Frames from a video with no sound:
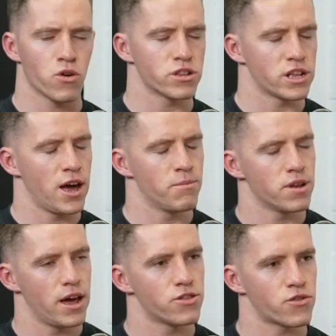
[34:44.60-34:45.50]
his arm
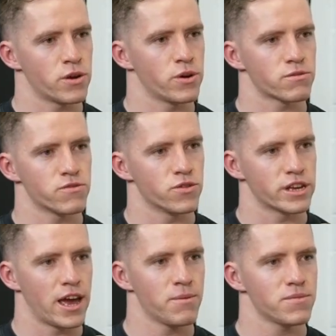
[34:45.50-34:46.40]
like three weeks before the
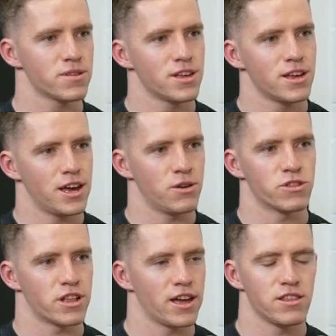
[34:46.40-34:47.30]
game. Yeah. And it was
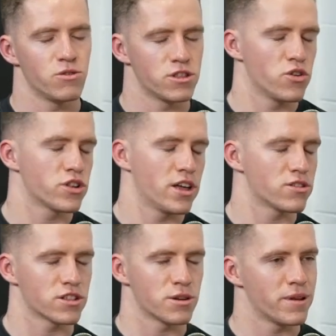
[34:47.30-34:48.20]
like there was no chance he
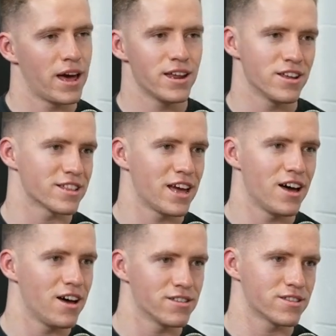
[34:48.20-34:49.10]
was going to play, and I was like,
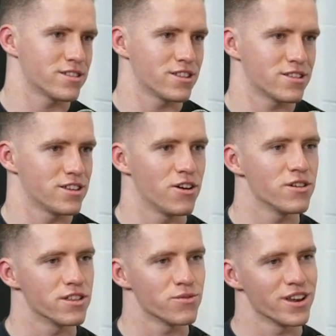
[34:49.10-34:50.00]
oh, it's just you know,
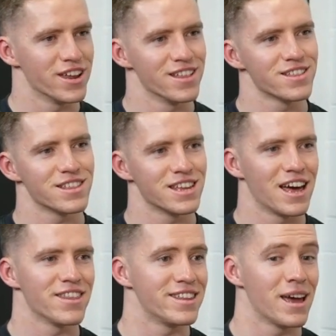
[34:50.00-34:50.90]
it is what it is. and then
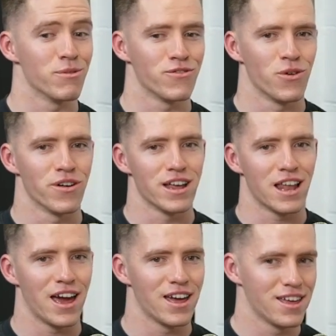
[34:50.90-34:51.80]
like the day before, they're
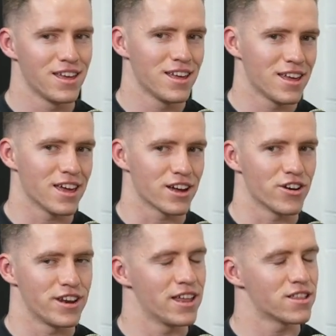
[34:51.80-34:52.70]
like, it got
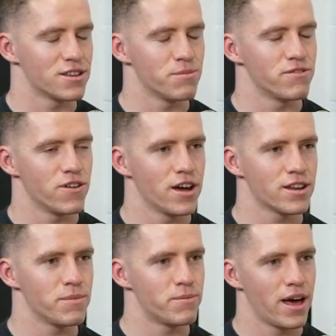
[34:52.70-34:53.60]
announced that he'd be fine,
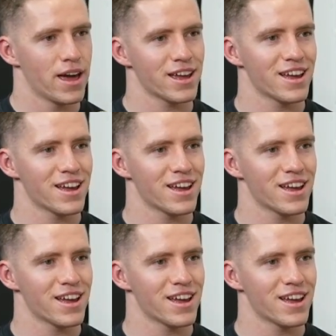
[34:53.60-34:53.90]
he'd be playing,